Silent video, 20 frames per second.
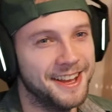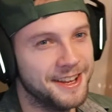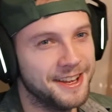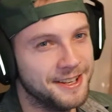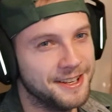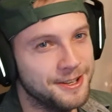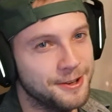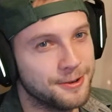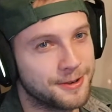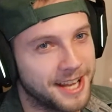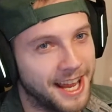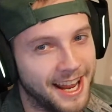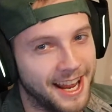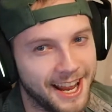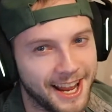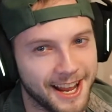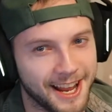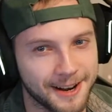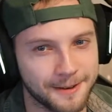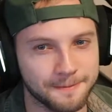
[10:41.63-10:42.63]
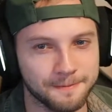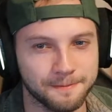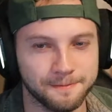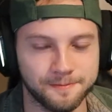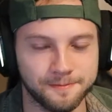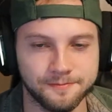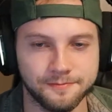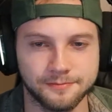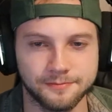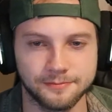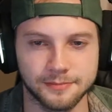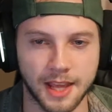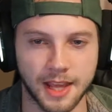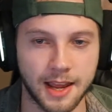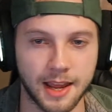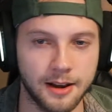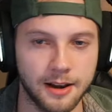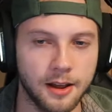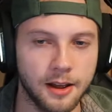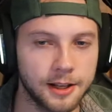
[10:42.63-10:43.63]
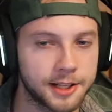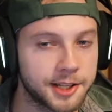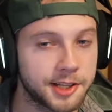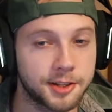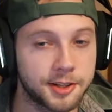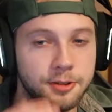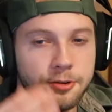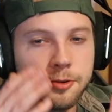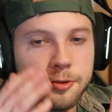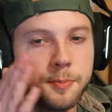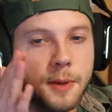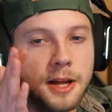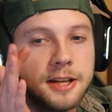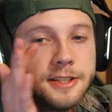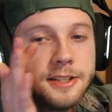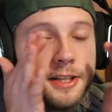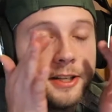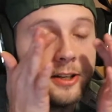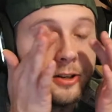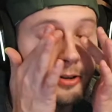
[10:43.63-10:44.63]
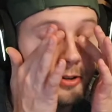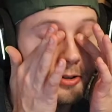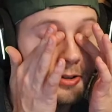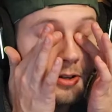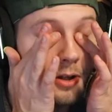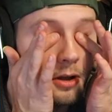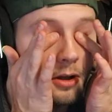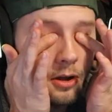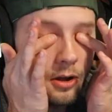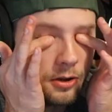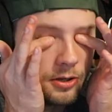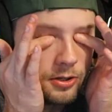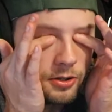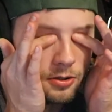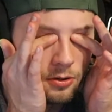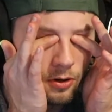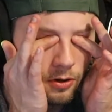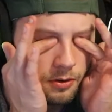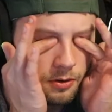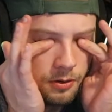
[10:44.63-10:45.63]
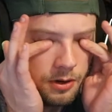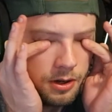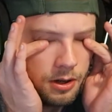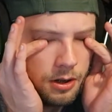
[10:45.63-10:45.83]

You can, and excuse my tears. Oh, you know,